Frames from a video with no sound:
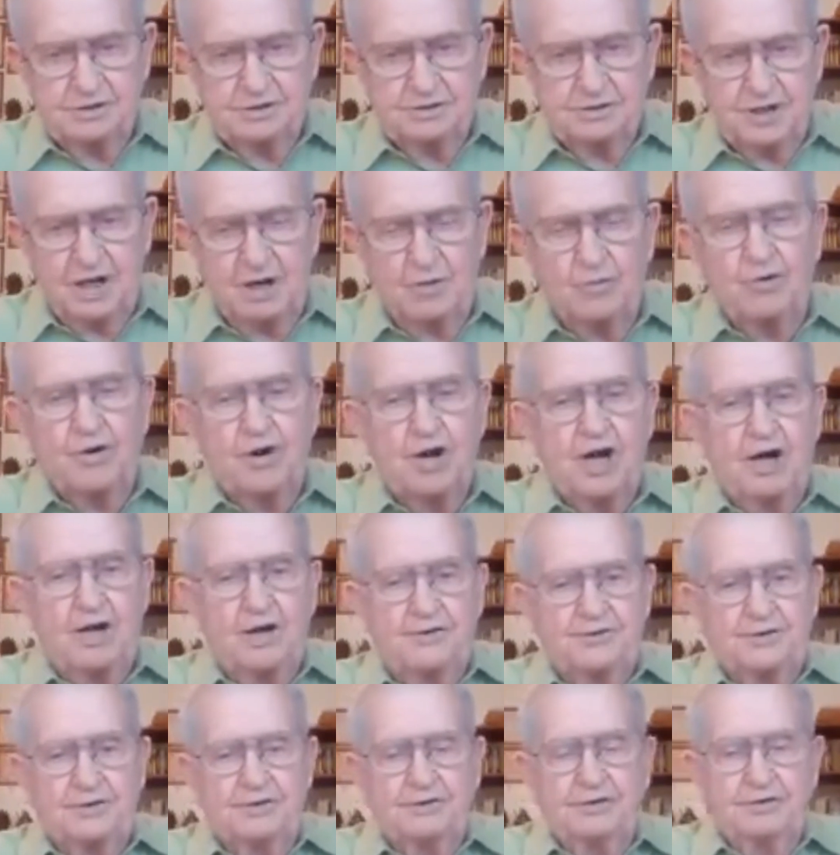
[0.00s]
They were
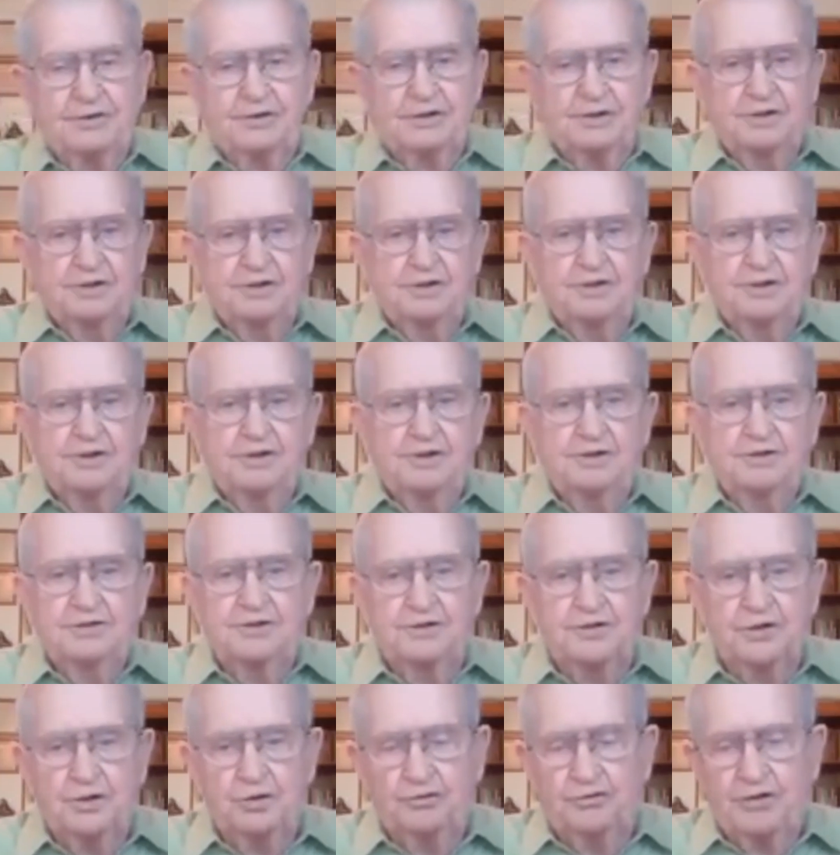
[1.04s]
not to
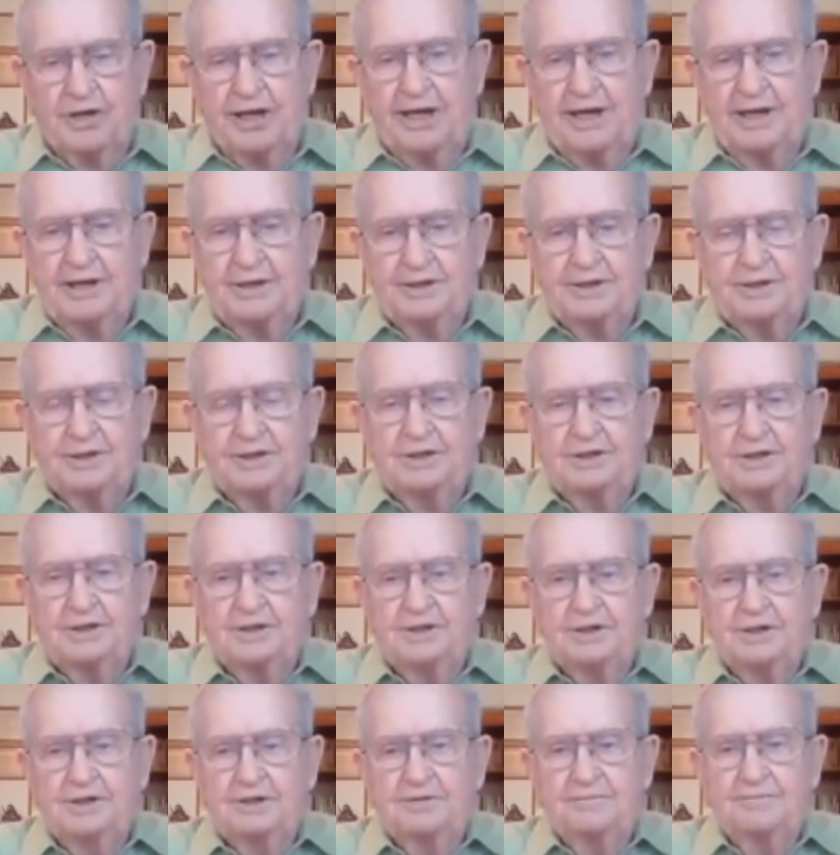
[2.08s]
do that.
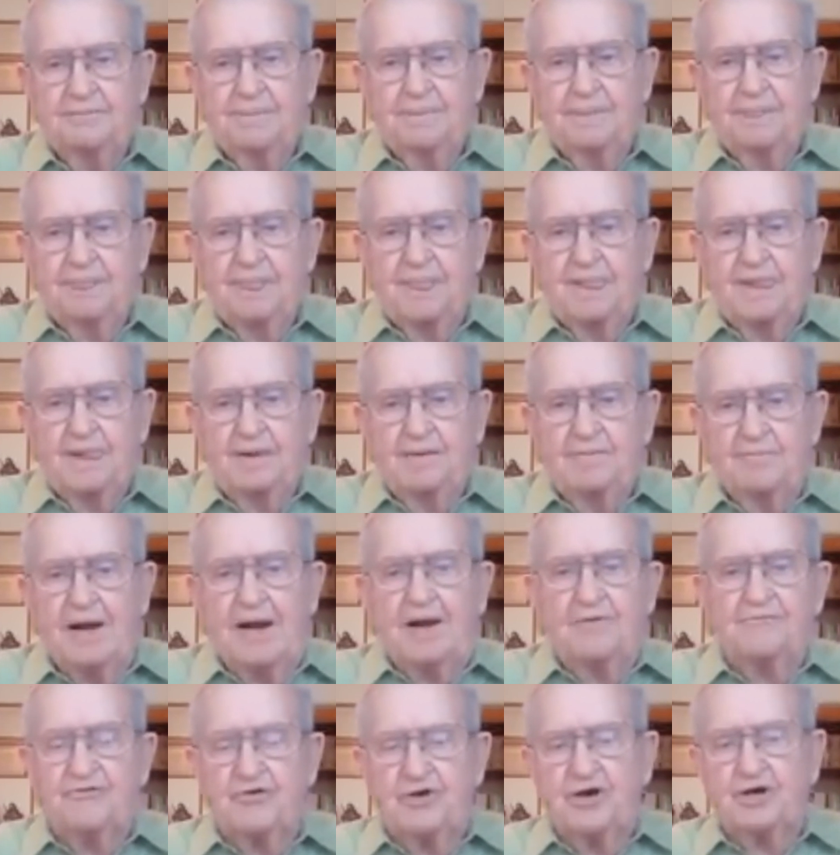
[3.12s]

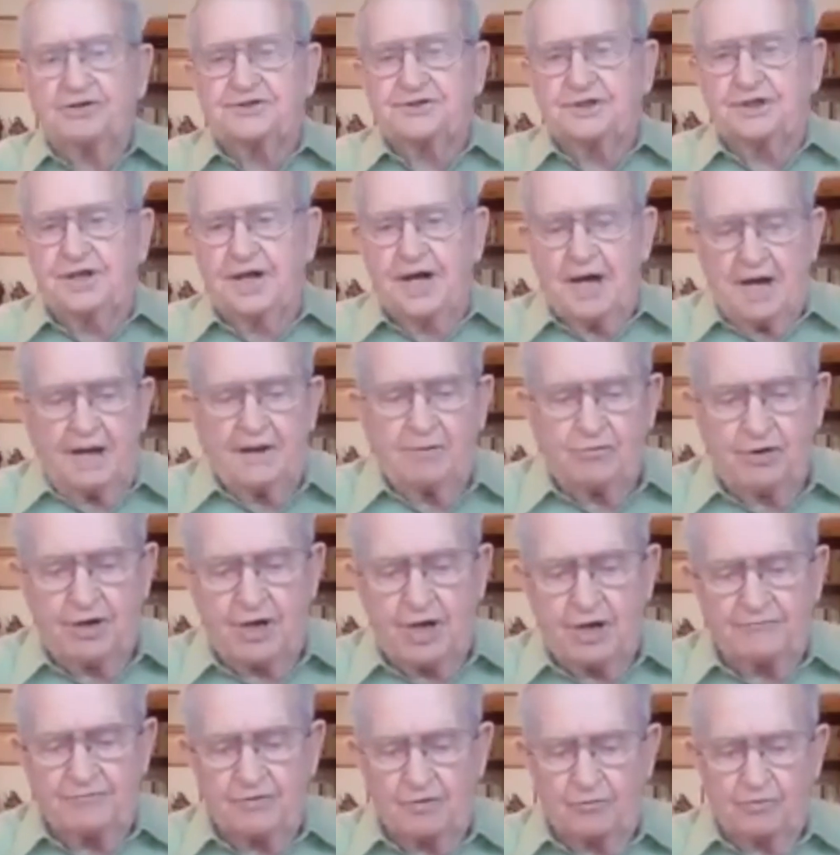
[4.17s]
My friend, today,
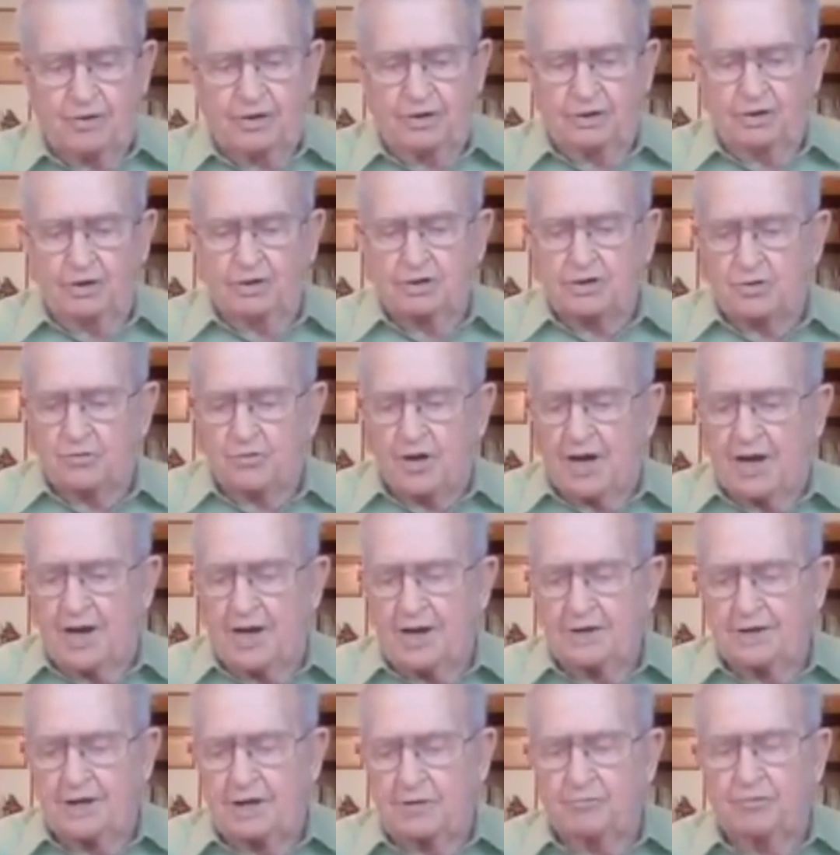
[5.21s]
whenever we look
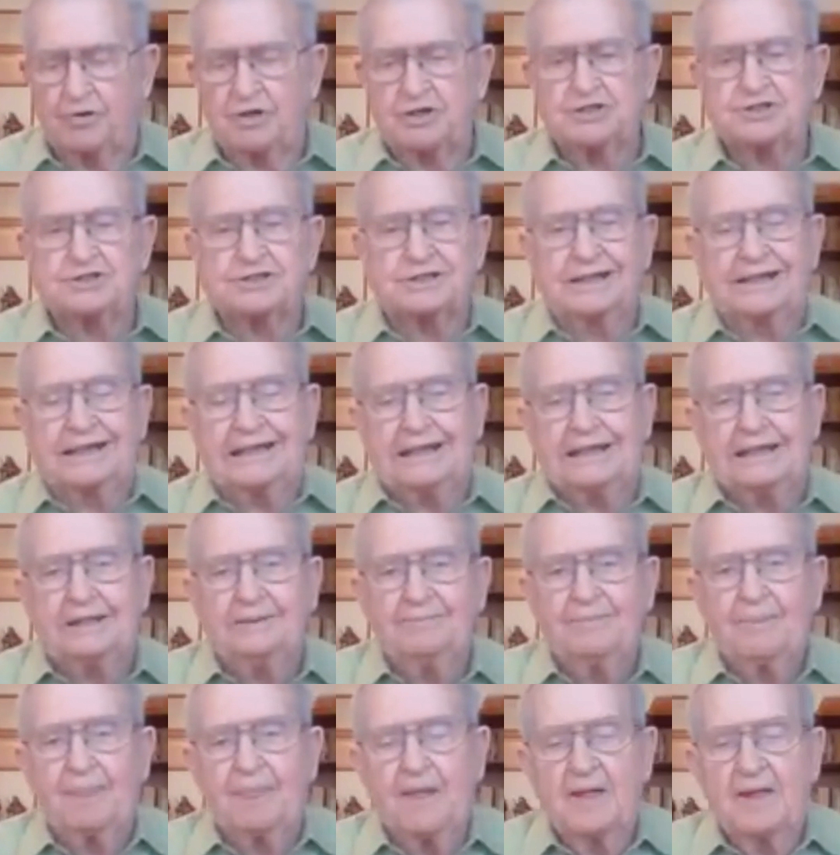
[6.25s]
around and we see,
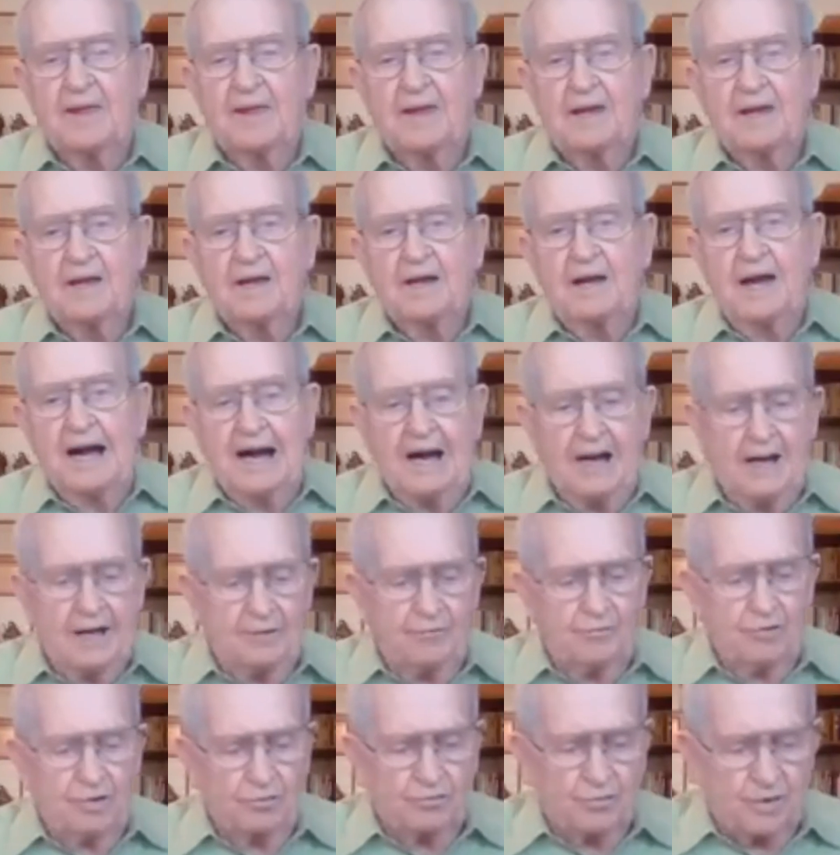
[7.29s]
uh,
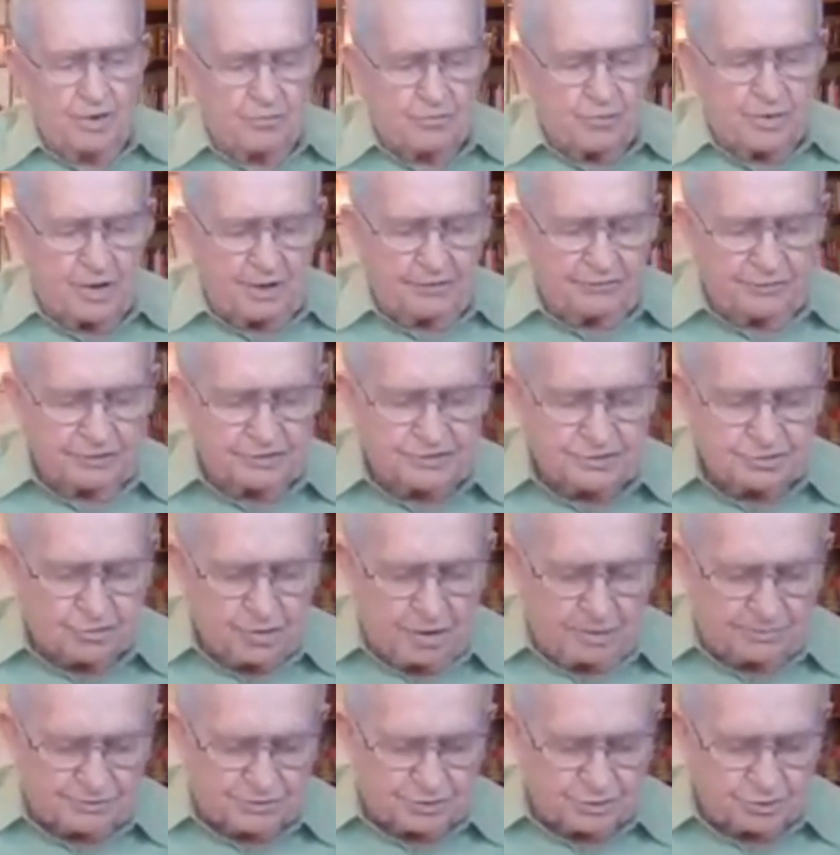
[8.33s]
and when we read the
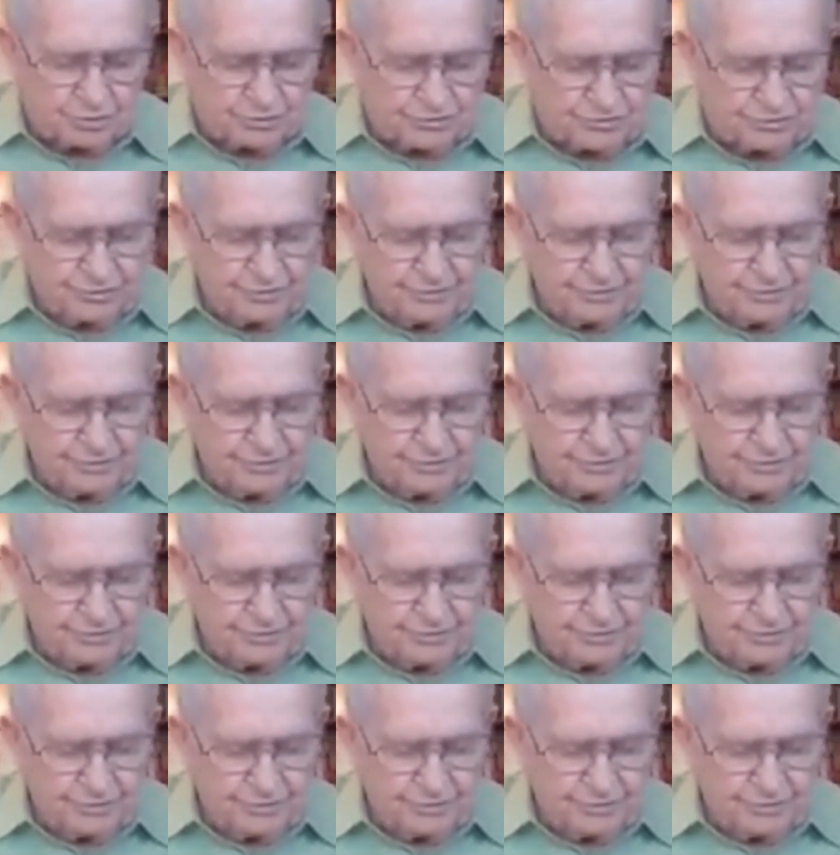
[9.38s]
scriptures,